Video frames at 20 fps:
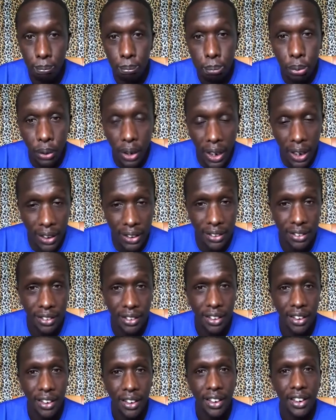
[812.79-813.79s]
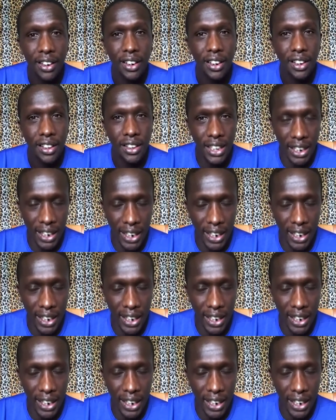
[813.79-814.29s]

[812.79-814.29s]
But the